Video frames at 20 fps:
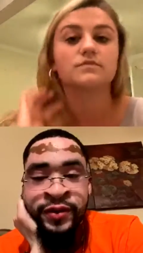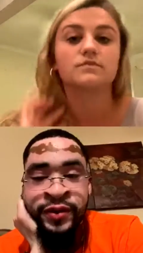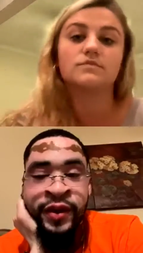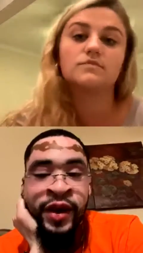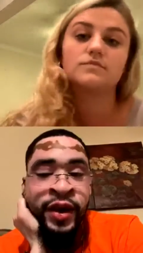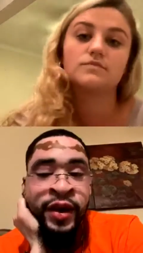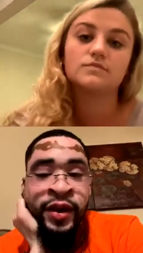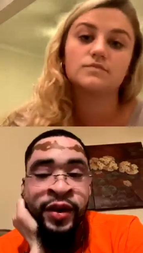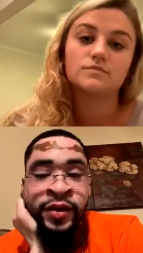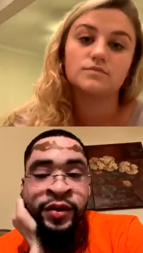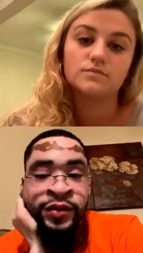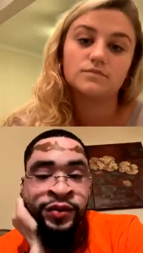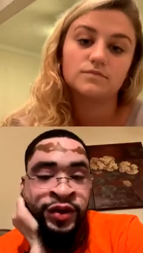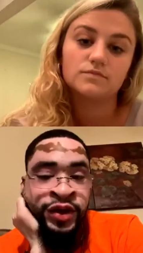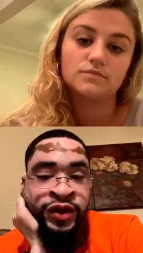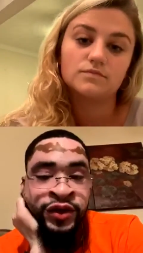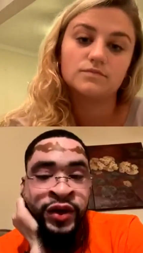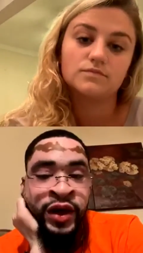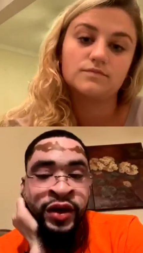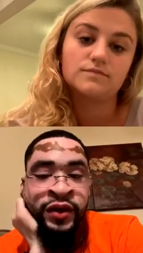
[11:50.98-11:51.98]
Speaker 1: Um, just
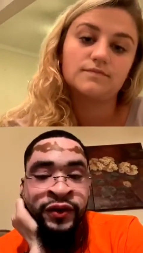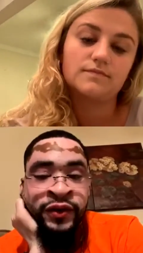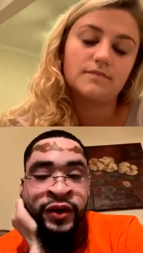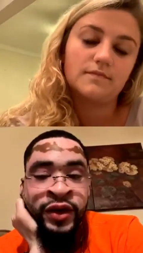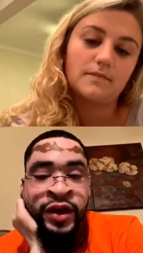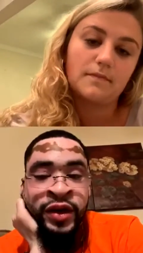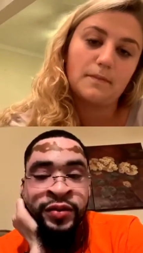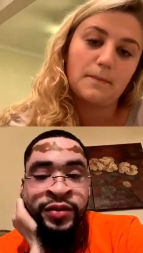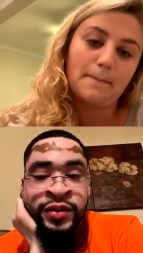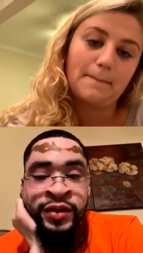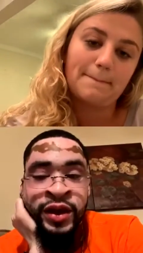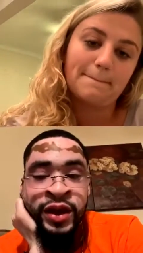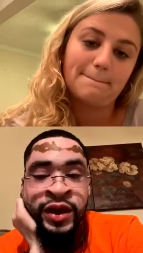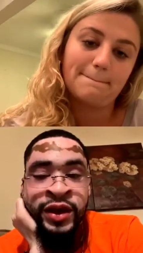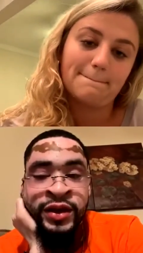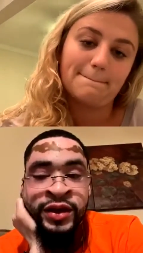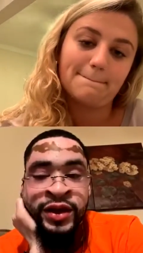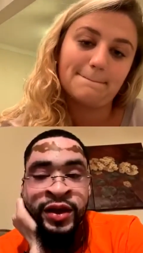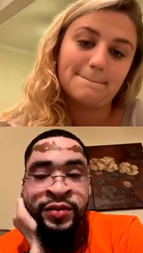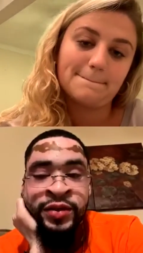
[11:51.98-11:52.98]
trying to fill up uh,
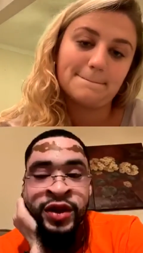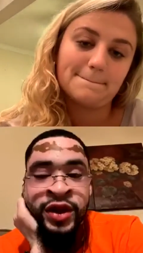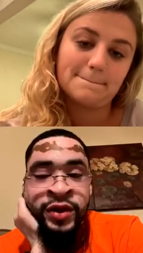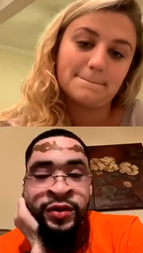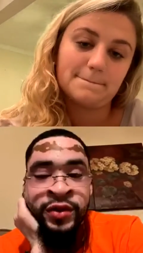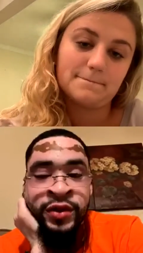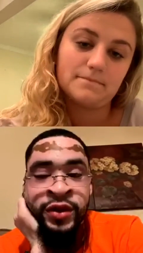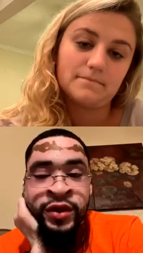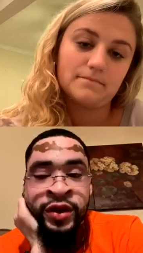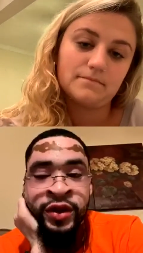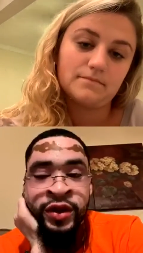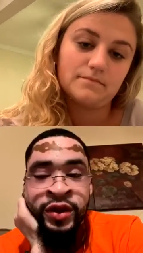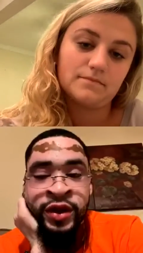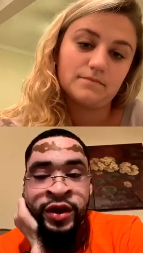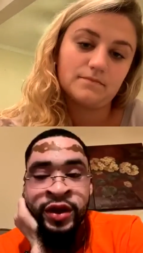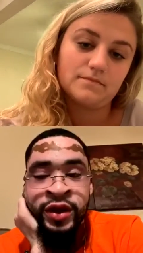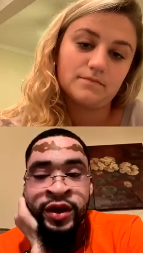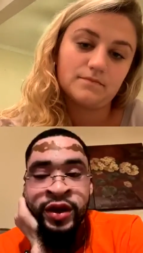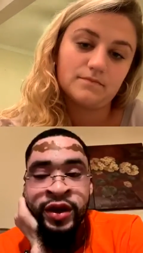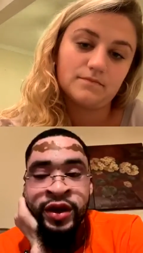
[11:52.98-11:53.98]
September,
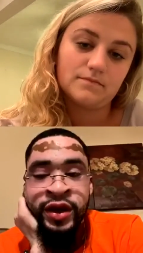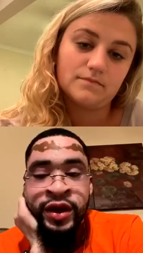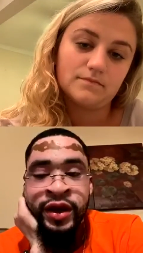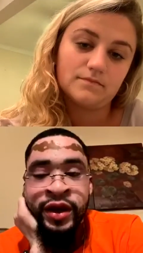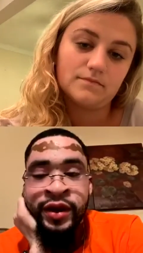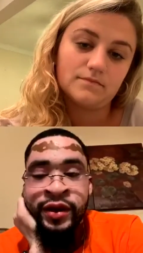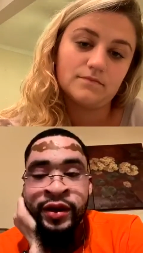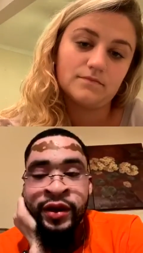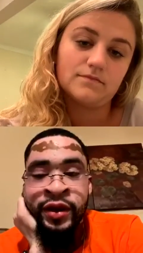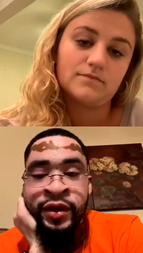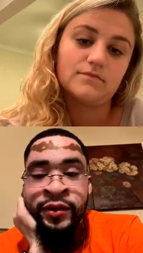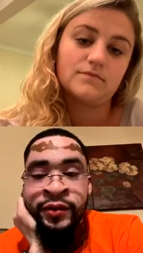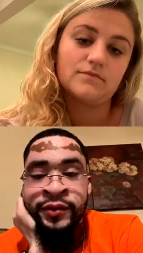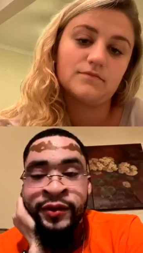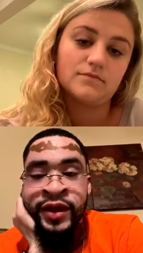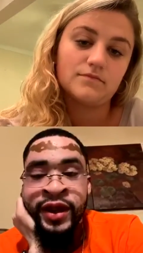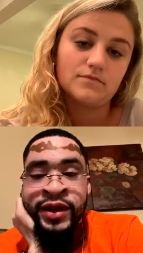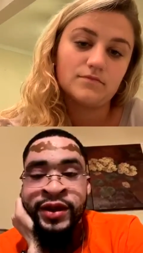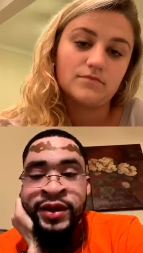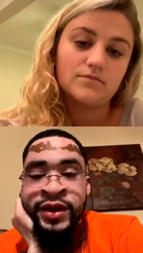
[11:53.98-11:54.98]
and um,
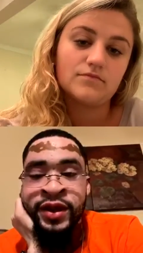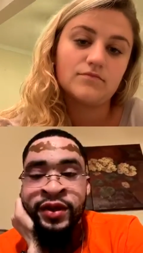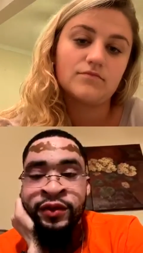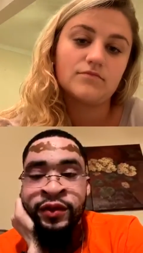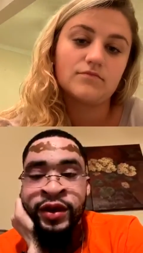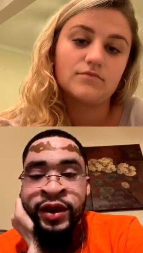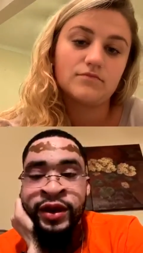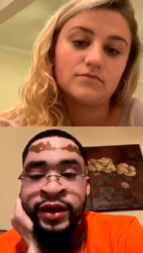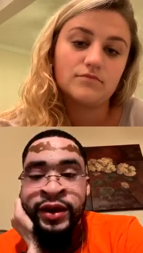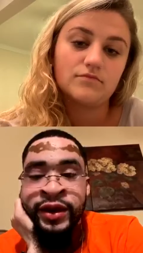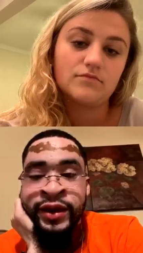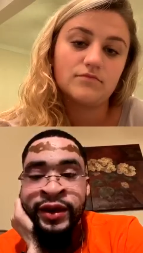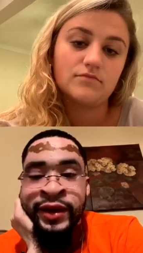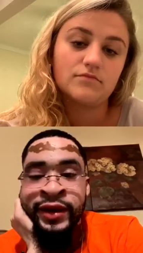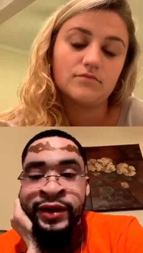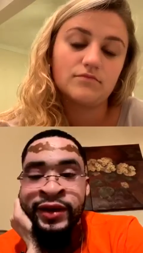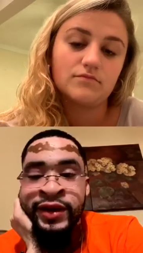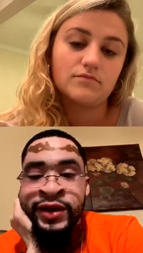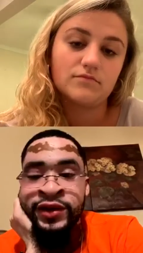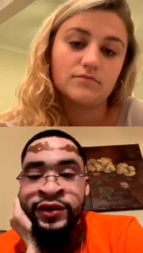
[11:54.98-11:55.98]
that's it really. And
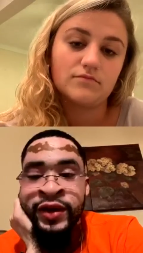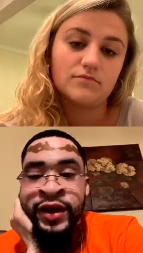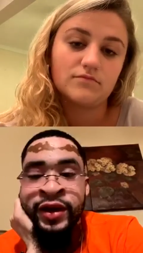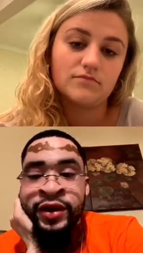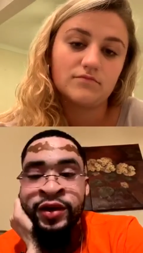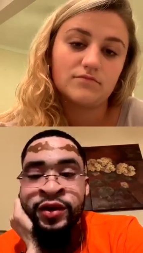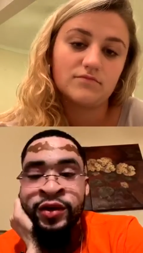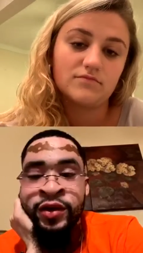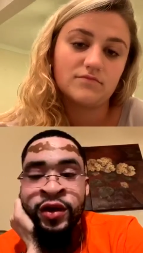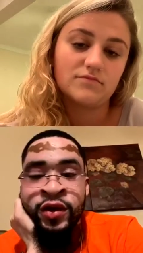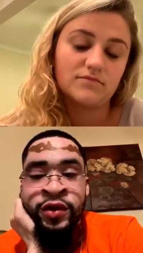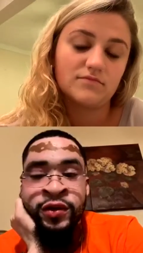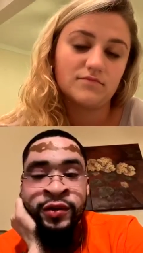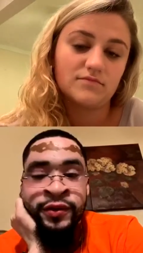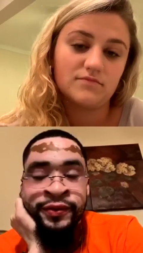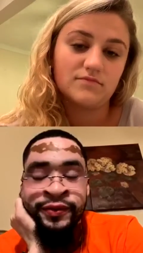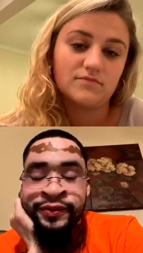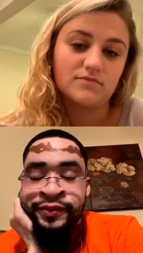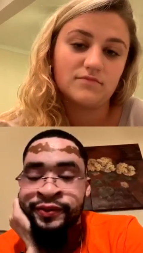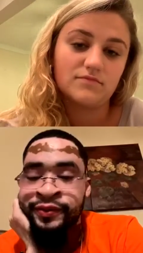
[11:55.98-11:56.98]
just trying to you know
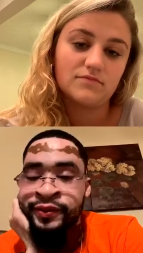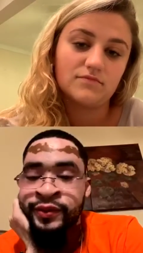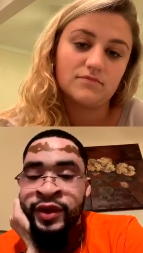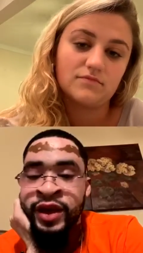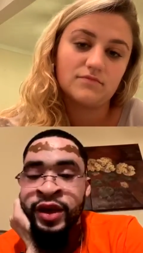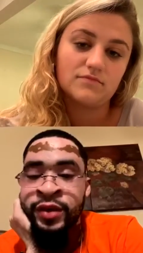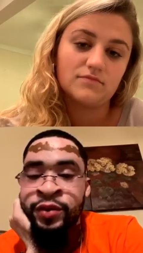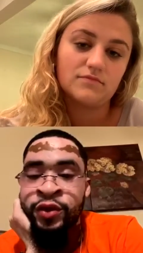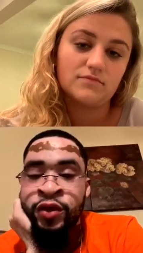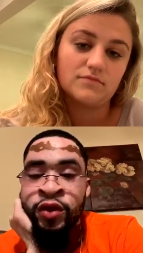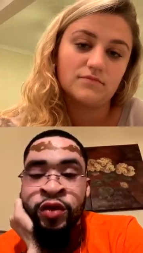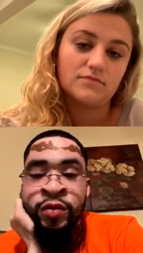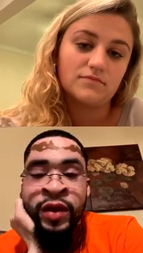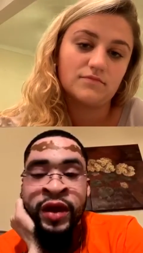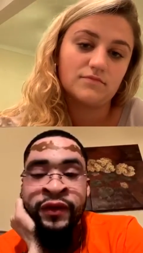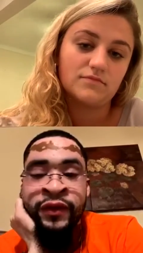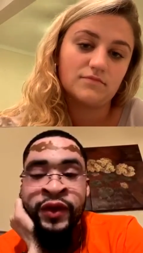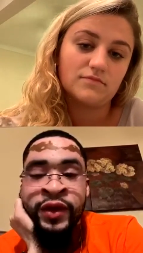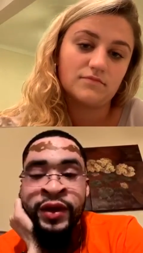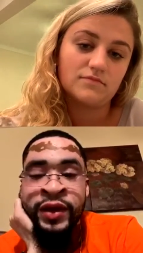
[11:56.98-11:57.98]
keep doing my
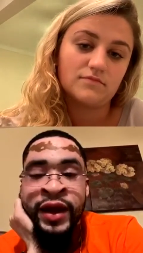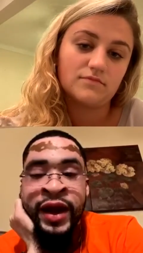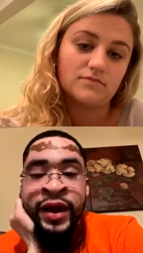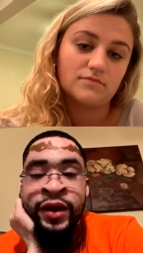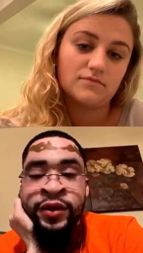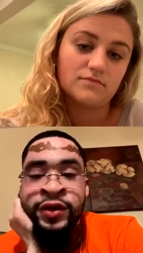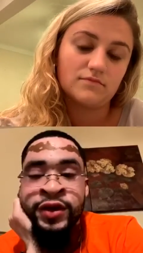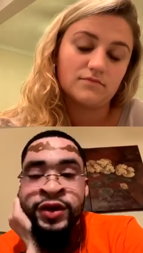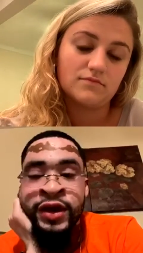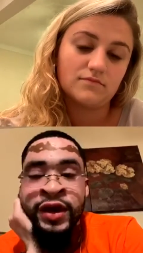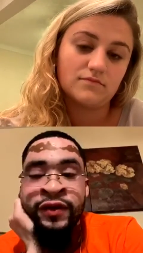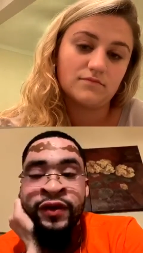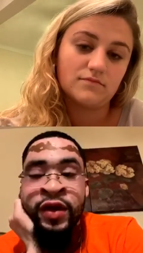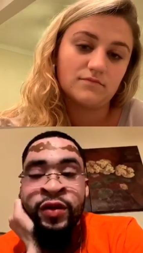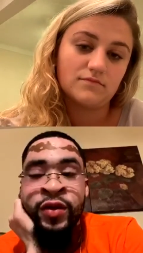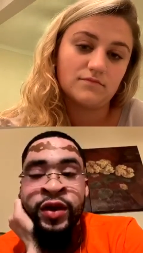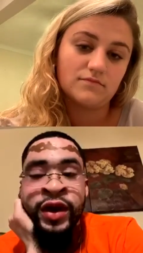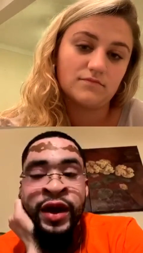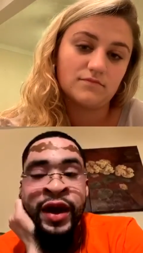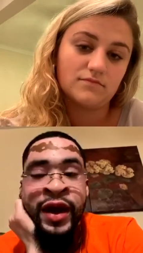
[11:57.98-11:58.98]
vitiligo stuff. I
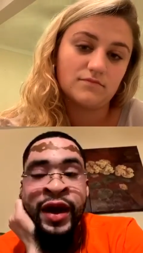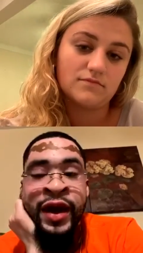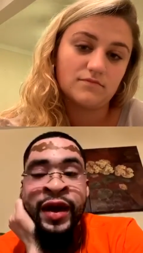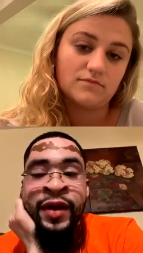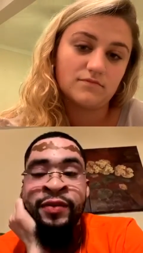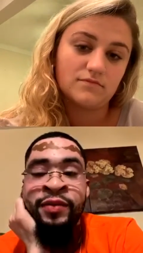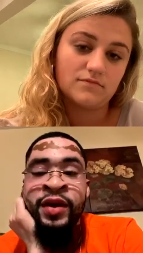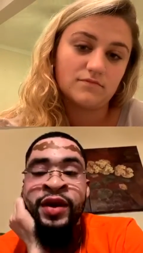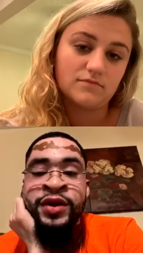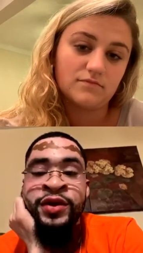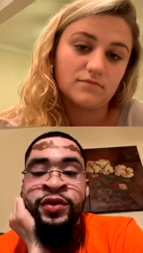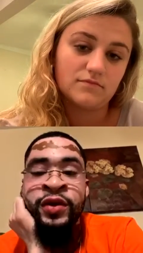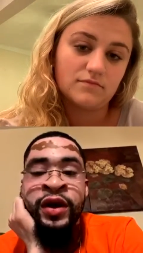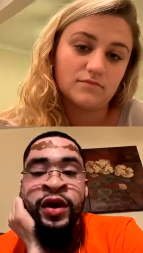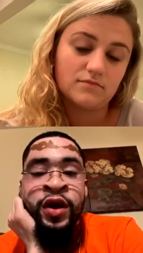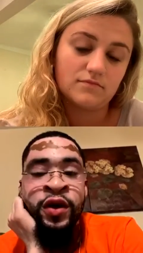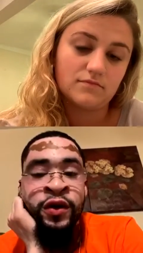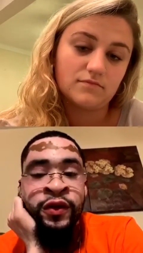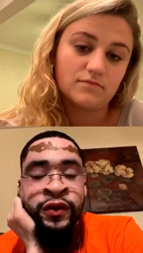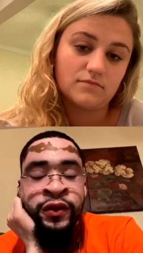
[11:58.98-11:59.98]
want to add mental
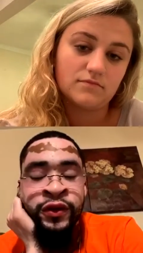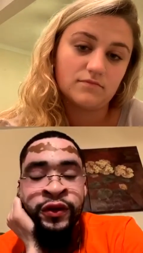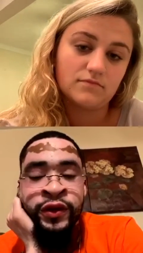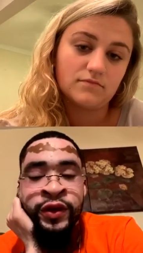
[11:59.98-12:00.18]
health